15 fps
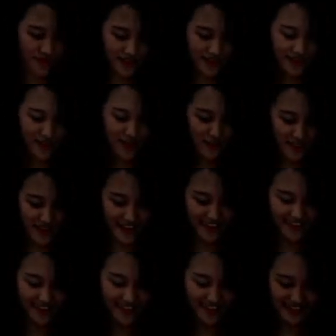In
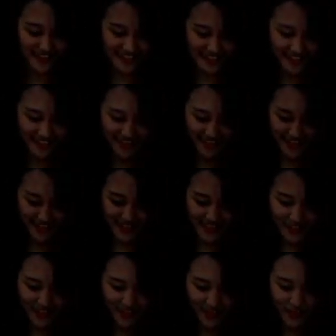Japan,
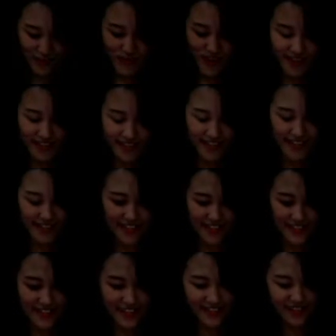train
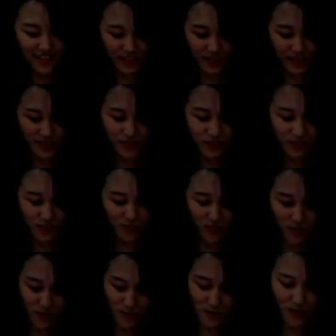is essential
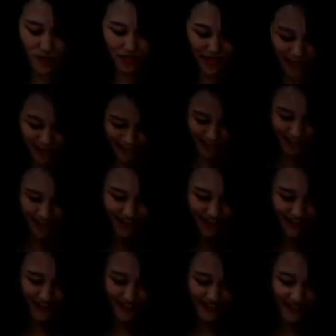
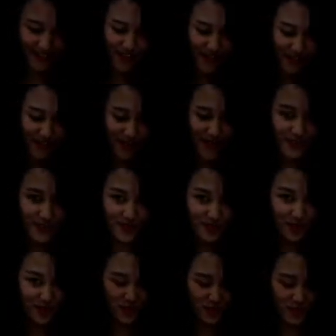transportation,
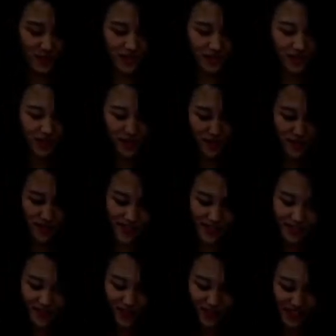so you will use
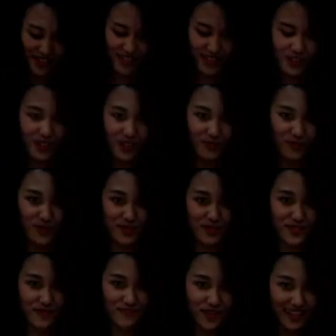it when you come to
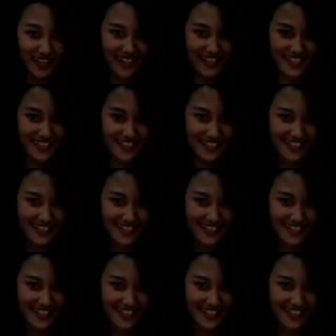Japan.